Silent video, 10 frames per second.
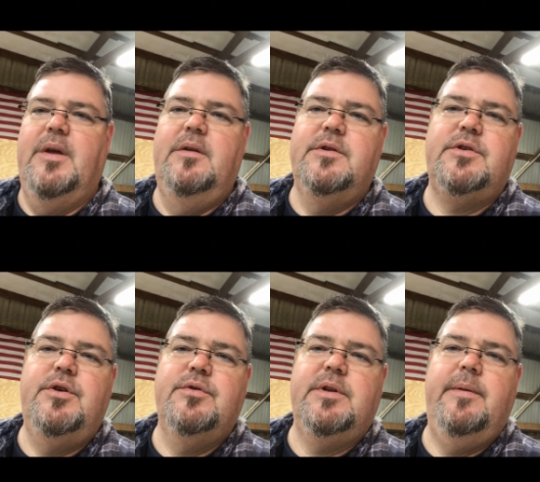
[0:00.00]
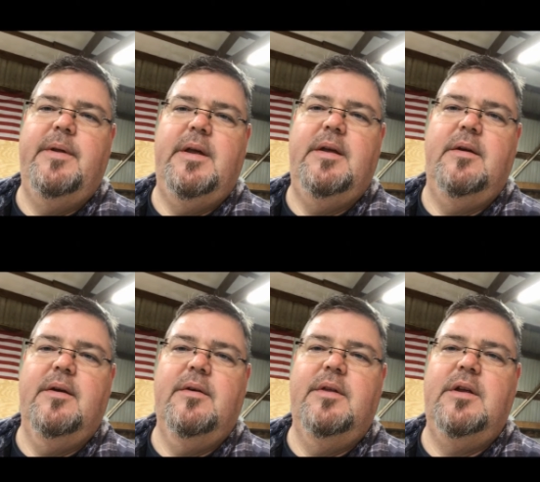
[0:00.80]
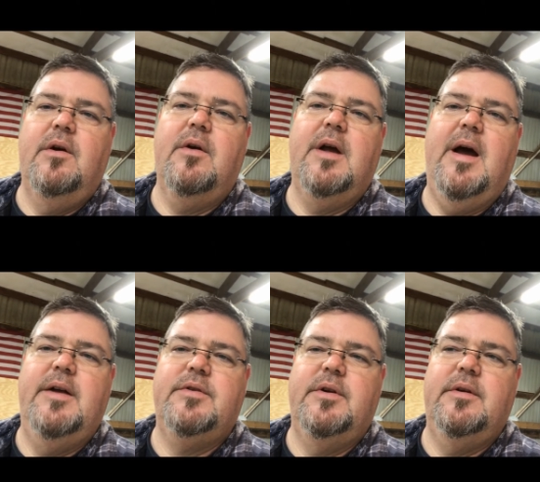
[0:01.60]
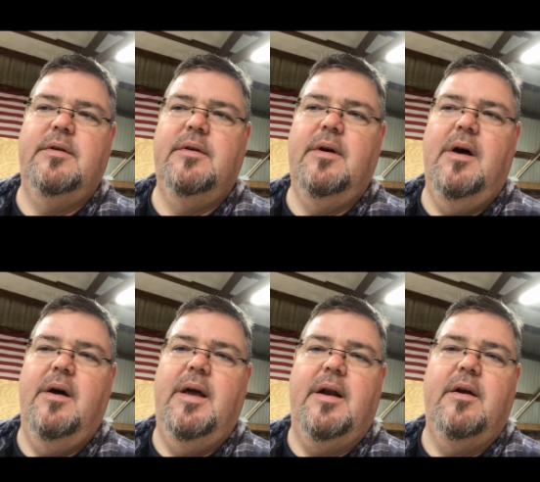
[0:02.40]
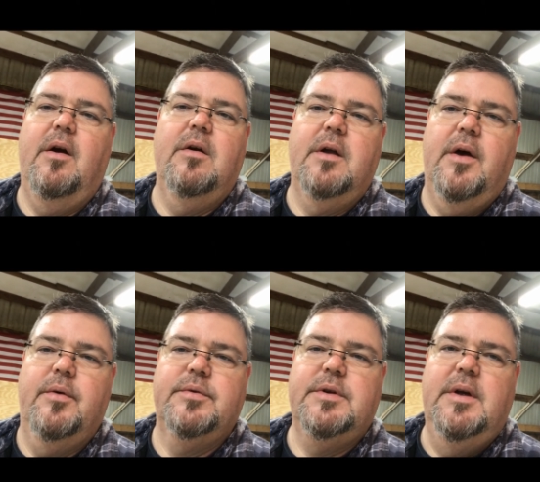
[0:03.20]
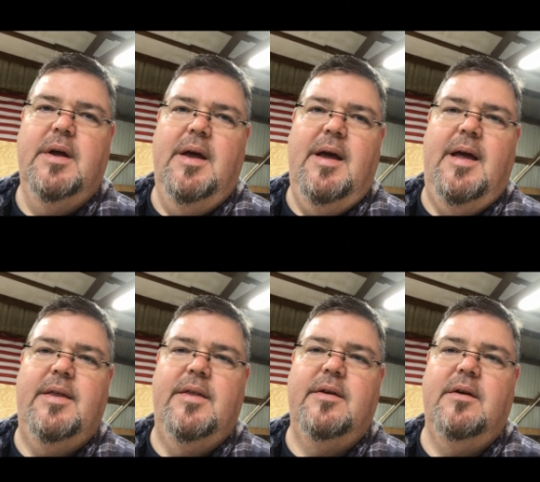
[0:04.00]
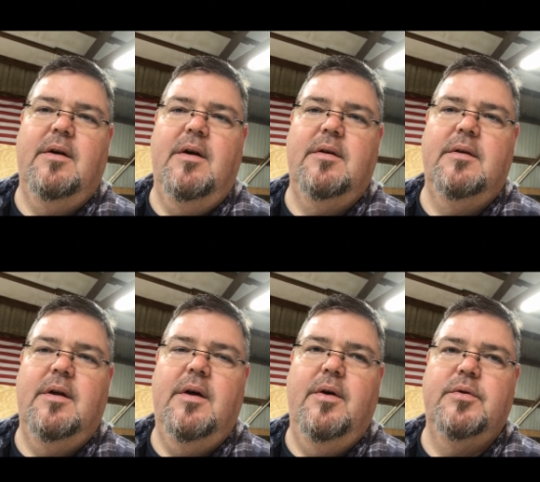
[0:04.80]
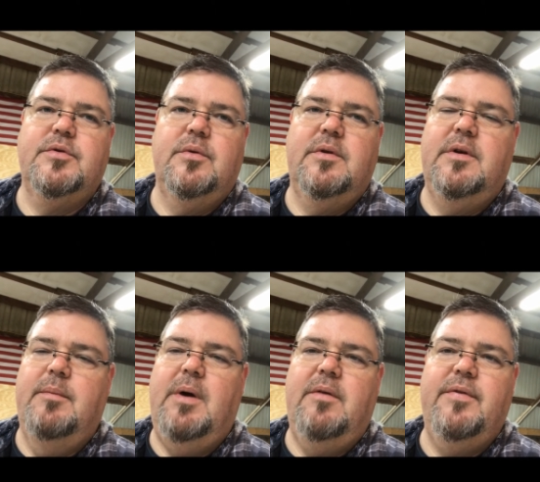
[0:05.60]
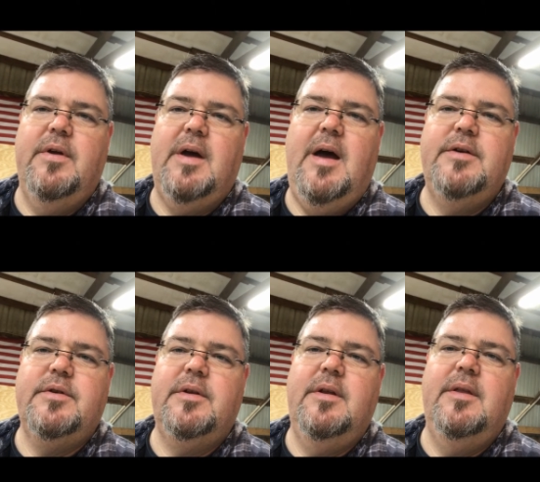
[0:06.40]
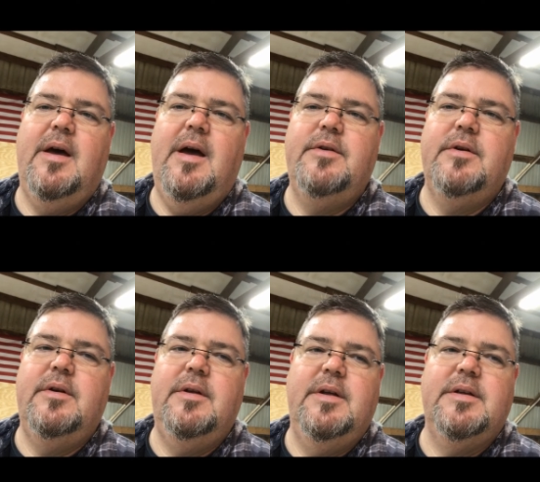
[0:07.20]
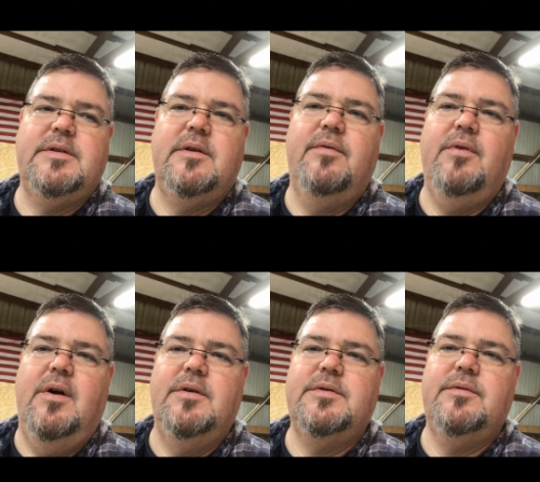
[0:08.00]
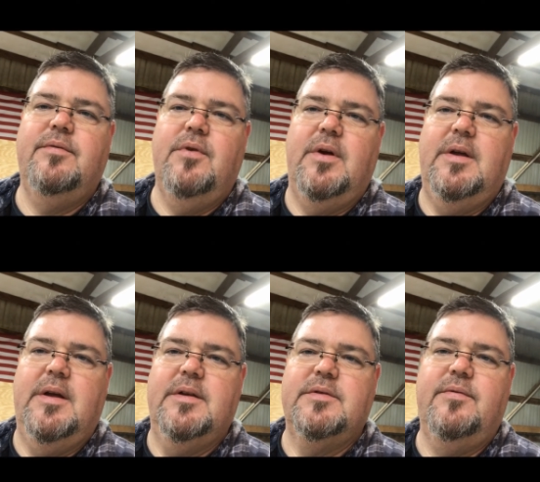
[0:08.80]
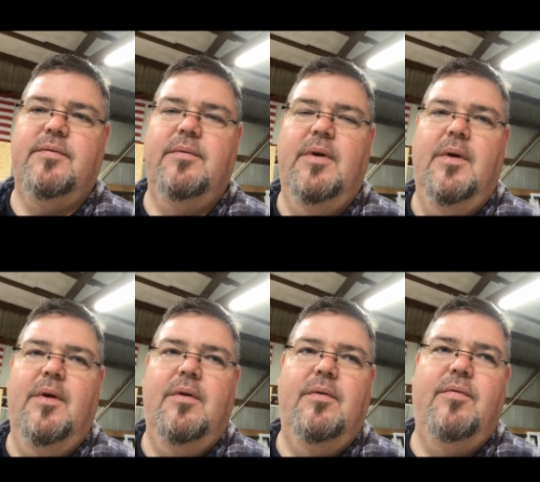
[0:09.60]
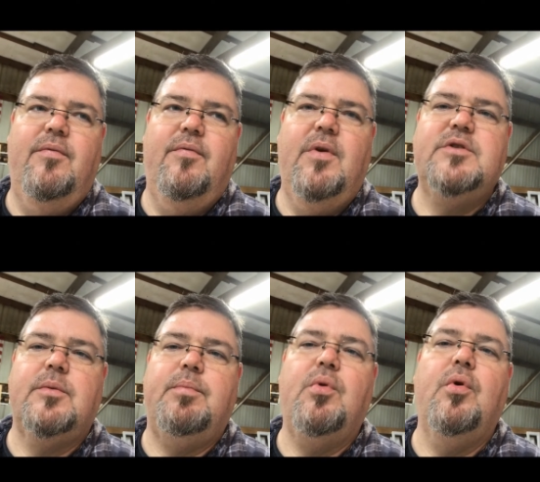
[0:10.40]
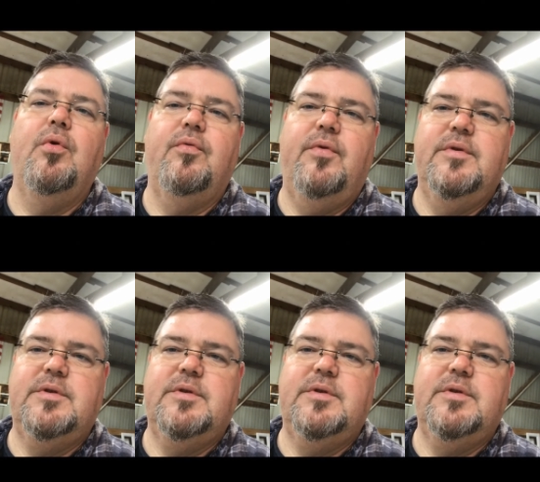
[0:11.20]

just using the yard hydrant and a garden hose. and then the garden hose will come off the hydrant, and the hydrant is frost free. It is freezer proof,